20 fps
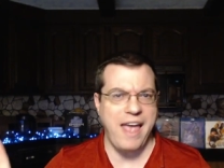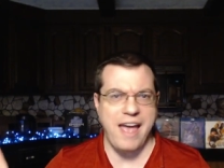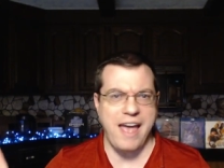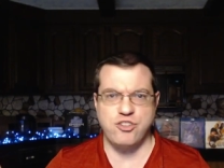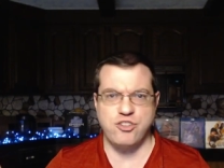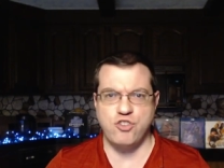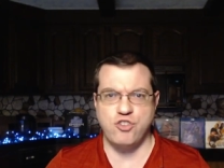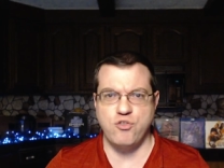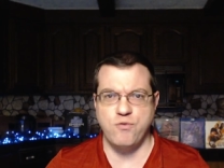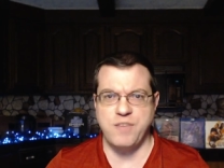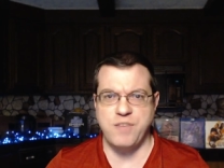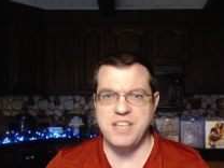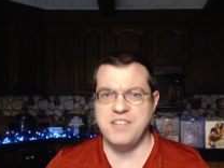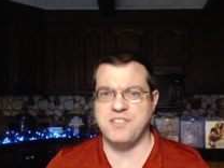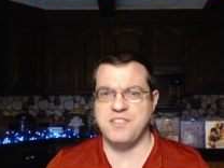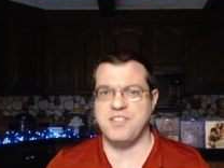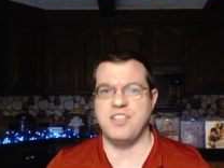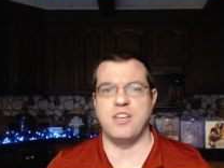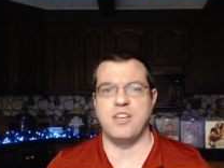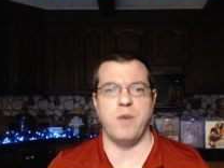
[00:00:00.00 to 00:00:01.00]
SUV
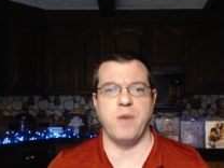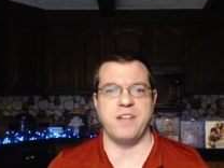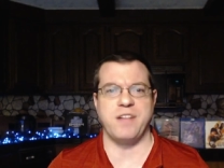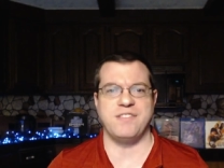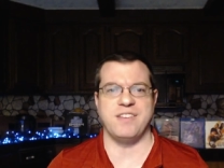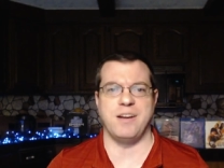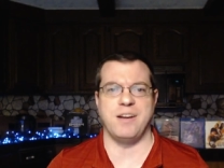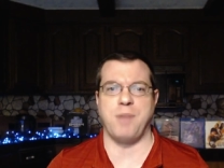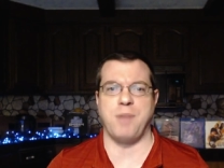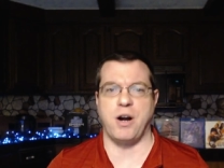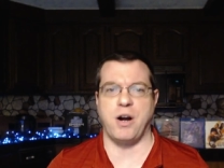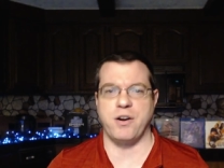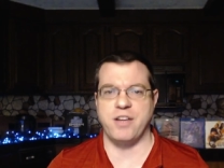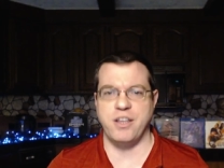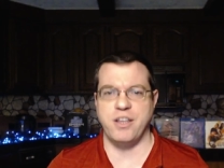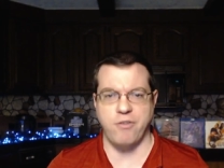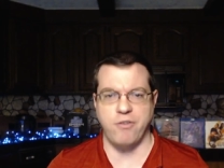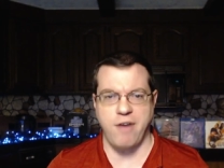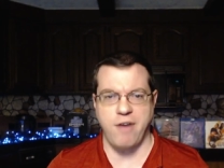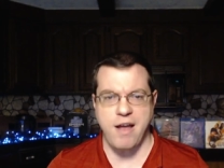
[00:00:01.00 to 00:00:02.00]
sequence in a
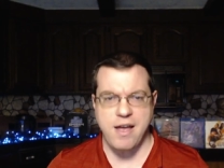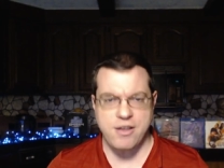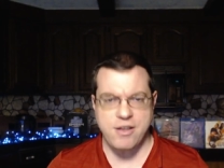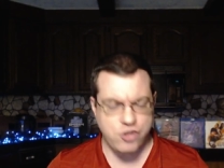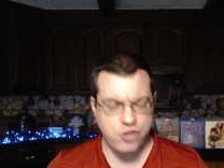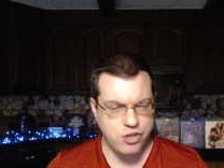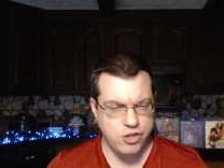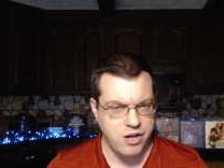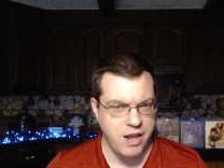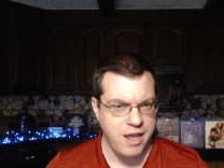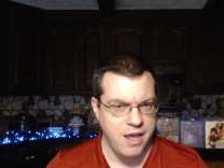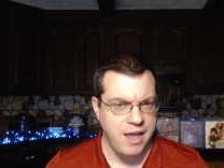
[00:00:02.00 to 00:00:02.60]
parking garage.